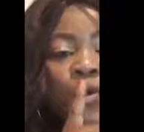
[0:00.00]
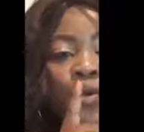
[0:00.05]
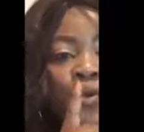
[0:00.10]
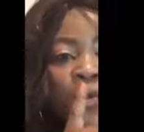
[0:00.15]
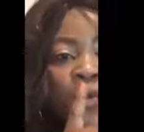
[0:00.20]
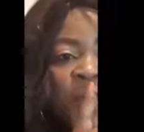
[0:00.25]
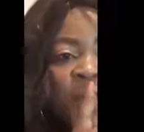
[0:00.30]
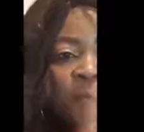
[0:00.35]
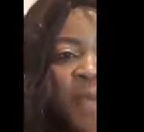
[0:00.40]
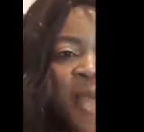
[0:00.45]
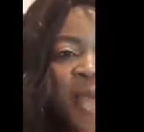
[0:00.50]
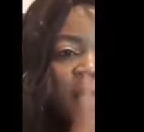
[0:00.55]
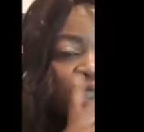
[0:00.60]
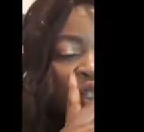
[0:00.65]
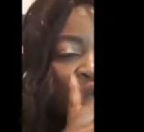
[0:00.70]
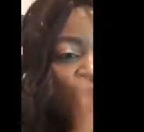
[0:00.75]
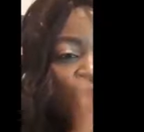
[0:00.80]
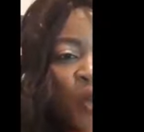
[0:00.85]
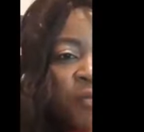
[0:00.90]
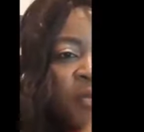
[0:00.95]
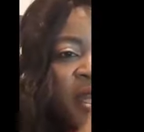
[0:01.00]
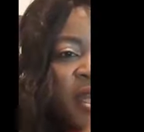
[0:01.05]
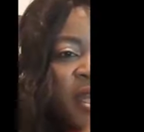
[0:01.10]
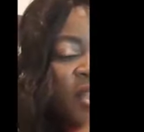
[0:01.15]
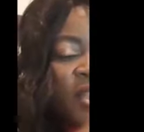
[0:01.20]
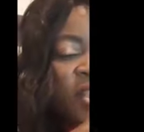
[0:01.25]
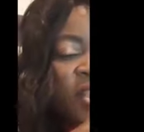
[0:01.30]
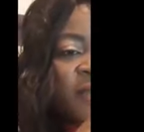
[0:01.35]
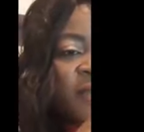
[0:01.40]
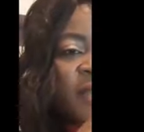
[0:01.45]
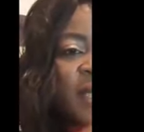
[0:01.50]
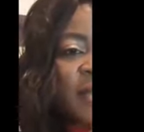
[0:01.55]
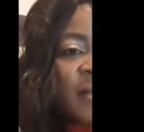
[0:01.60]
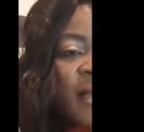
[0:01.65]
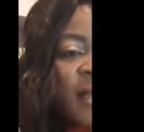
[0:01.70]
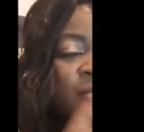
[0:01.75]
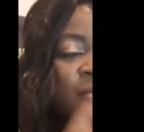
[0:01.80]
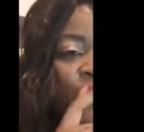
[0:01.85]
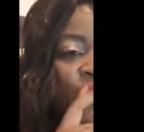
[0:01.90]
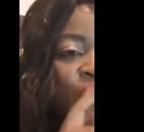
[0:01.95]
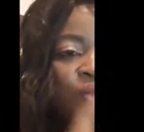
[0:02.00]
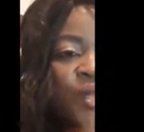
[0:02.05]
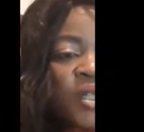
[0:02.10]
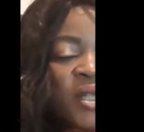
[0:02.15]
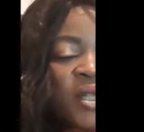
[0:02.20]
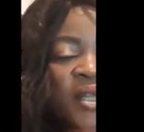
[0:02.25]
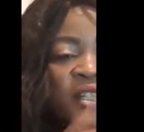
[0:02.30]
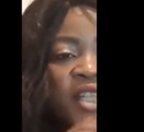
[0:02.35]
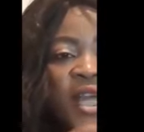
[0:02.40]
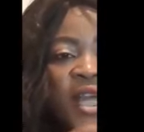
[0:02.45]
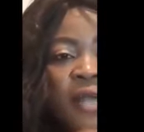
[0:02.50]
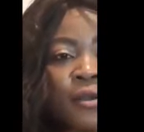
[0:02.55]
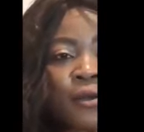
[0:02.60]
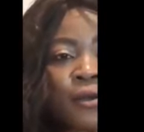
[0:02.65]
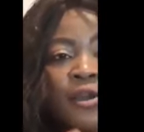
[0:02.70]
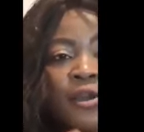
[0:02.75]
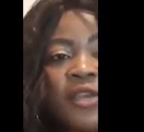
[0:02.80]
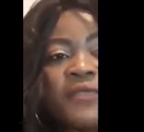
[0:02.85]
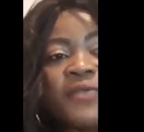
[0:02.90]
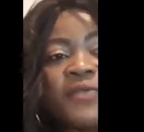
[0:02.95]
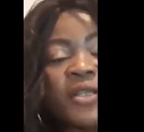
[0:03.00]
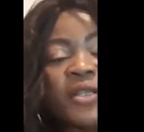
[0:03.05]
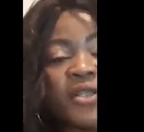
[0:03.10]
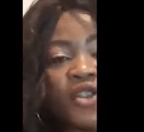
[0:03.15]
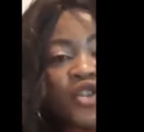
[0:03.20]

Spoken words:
spend 2 minutes of their time to research and know if this is